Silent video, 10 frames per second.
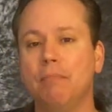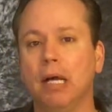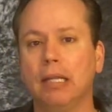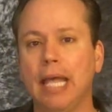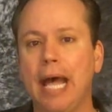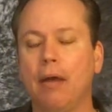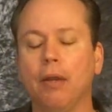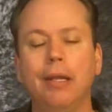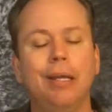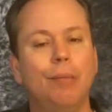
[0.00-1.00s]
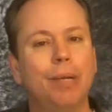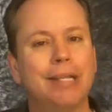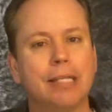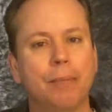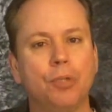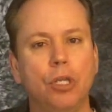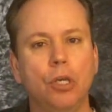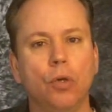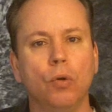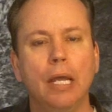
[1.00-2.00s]
month out. But it's up to
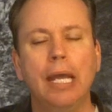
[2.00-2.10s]
you.